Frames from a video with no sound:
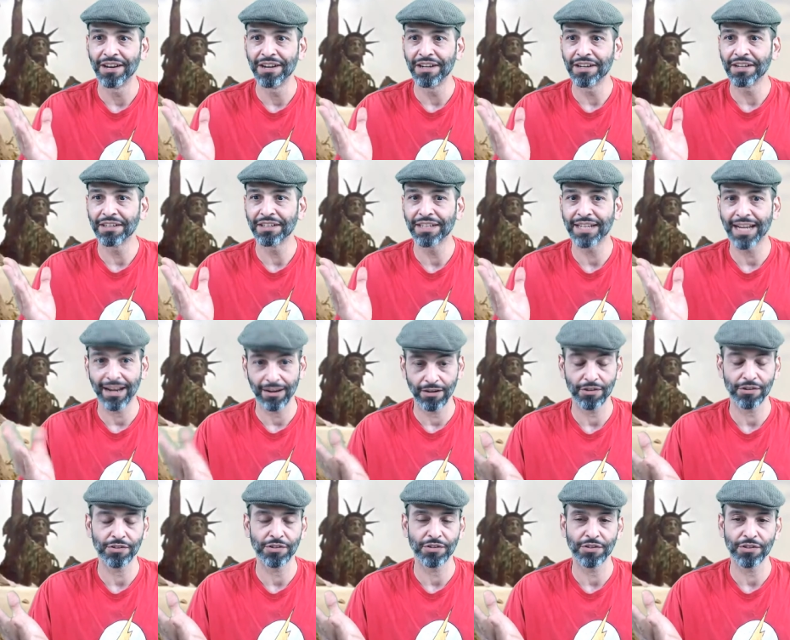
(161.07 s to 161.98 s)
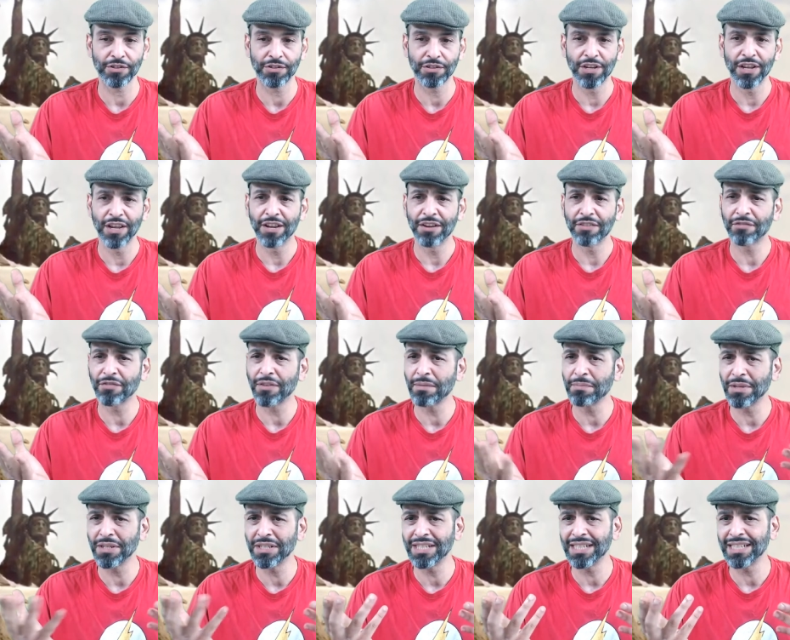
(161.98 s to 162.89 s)
characters from
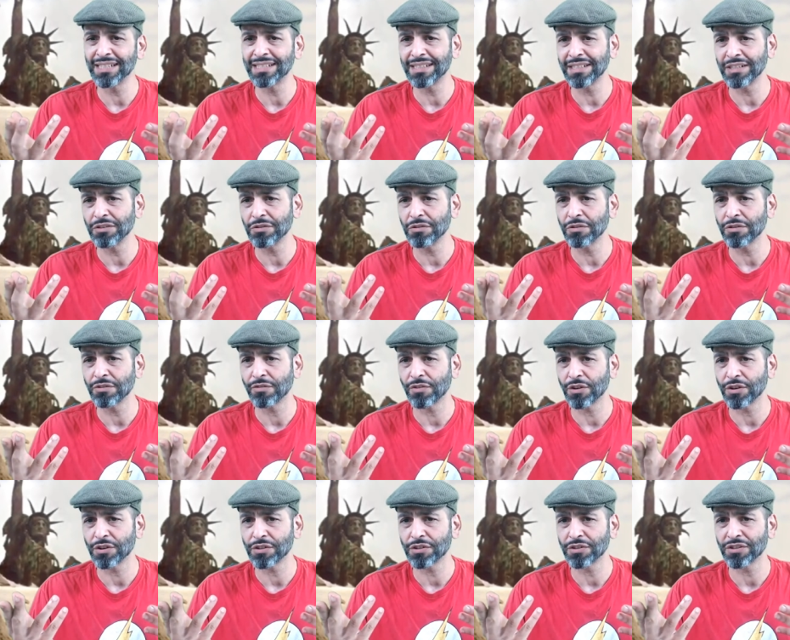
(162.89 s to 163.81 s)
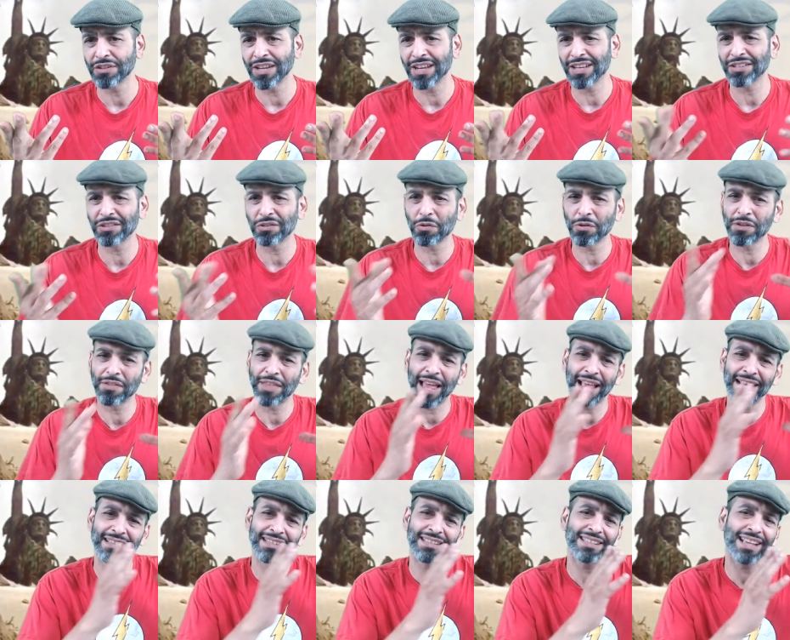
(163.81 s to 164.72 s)
the DC universe, uh, sort of that
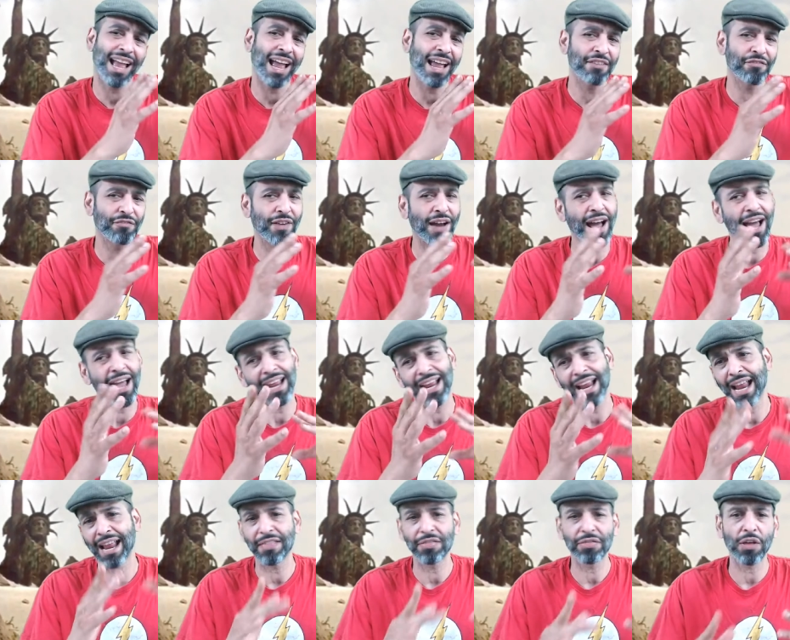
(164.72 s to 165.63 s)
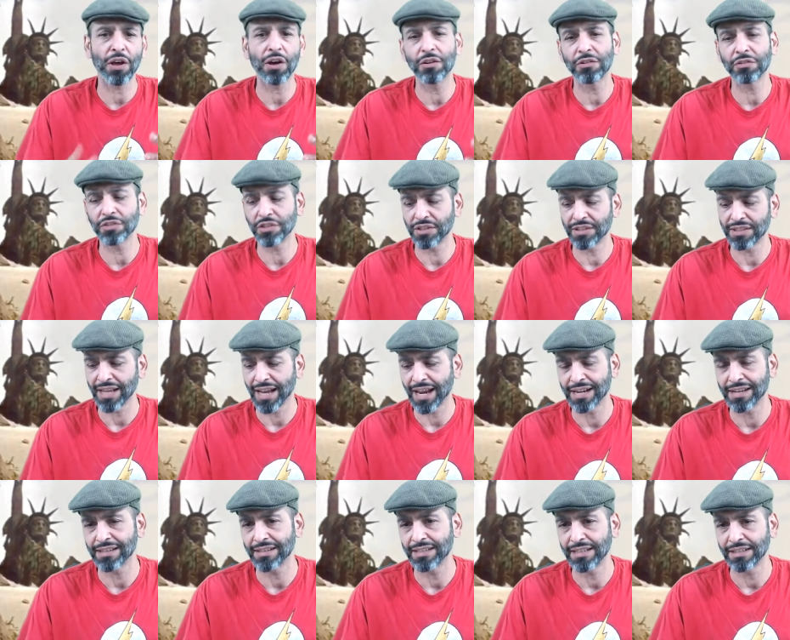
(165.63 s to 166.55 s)
sci-fi anthology side
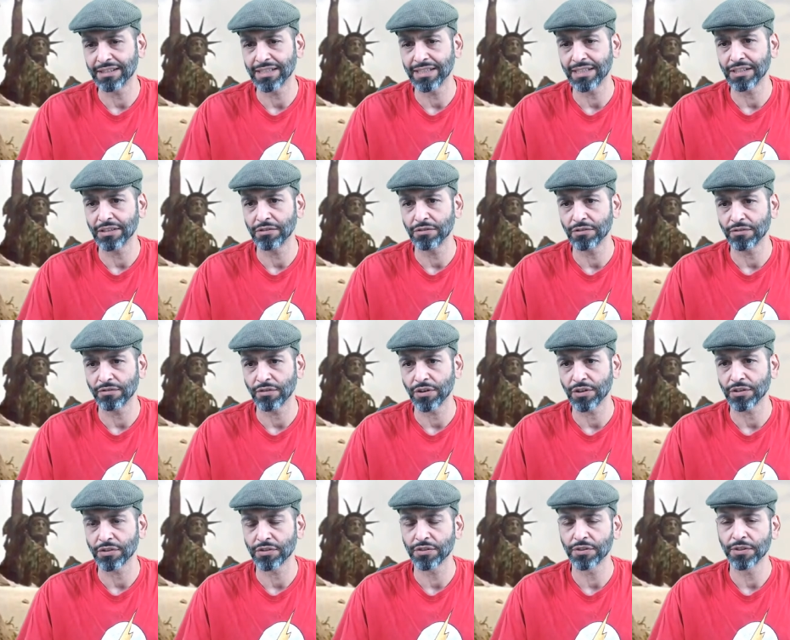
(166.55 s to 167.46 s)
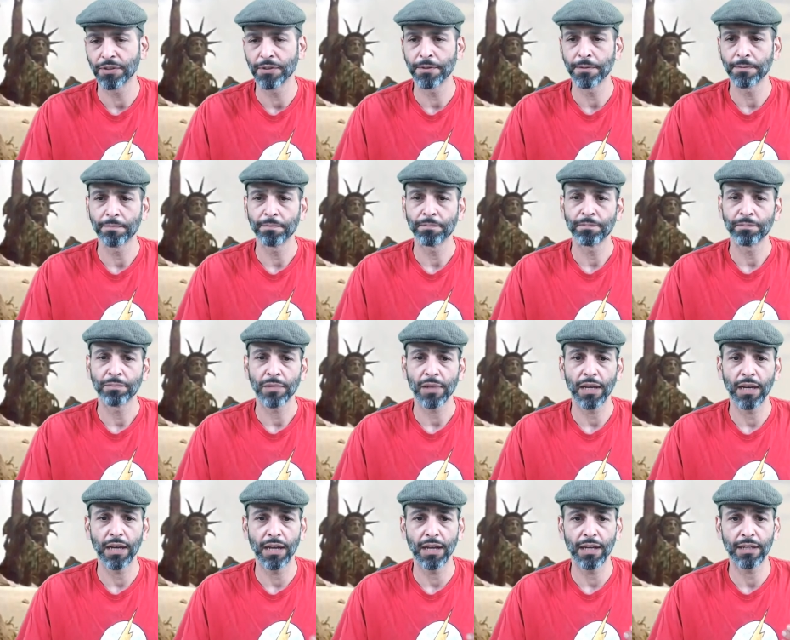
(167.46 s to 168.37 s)
of the DC universe.
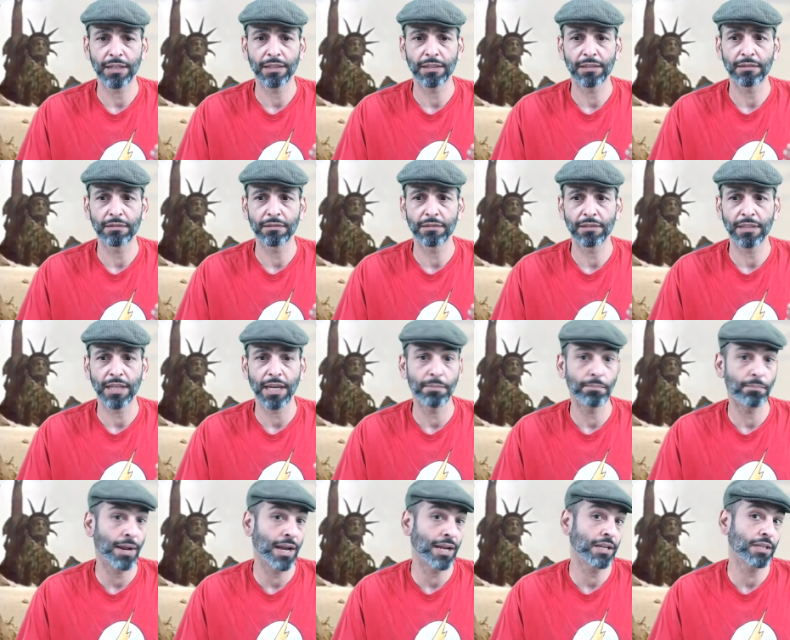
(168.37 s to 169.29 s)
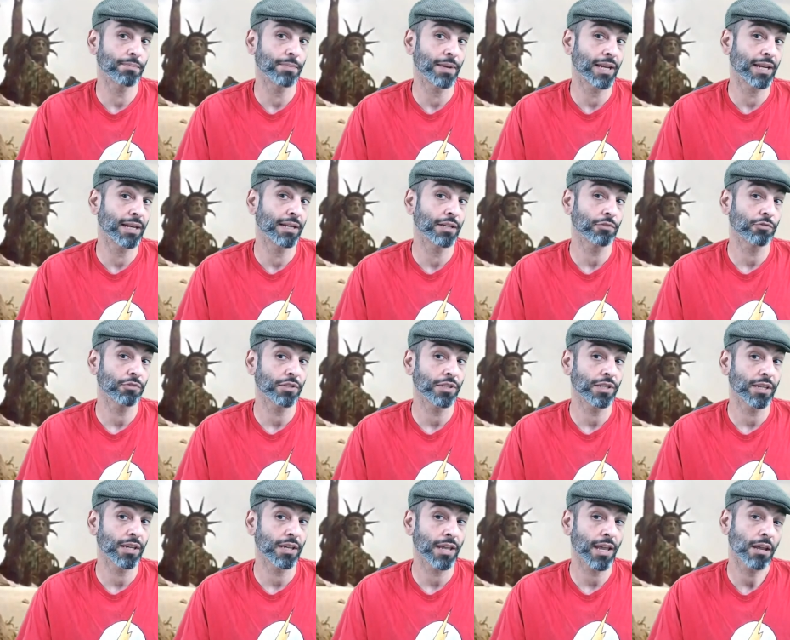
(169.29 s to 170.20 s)
Uh, can Bendis make it
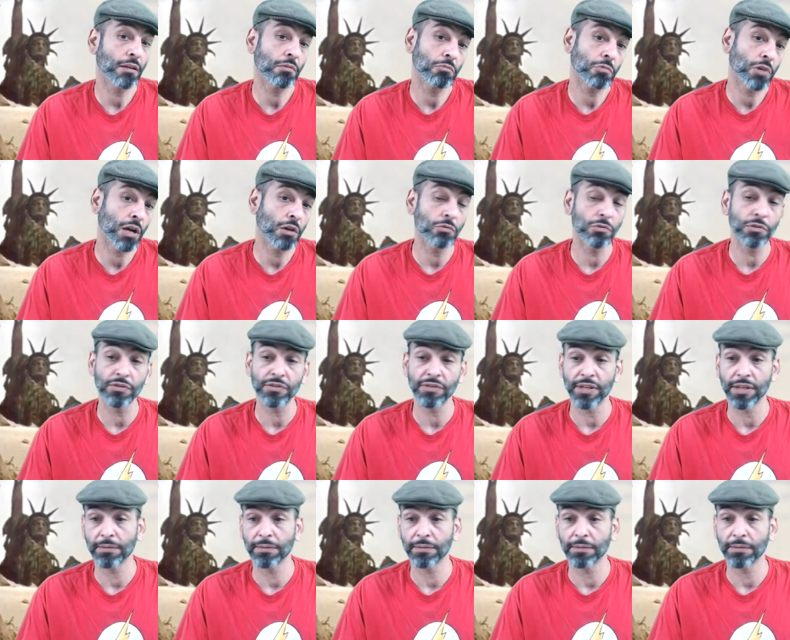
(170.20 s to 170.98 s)
interesting again? Well, we'll see.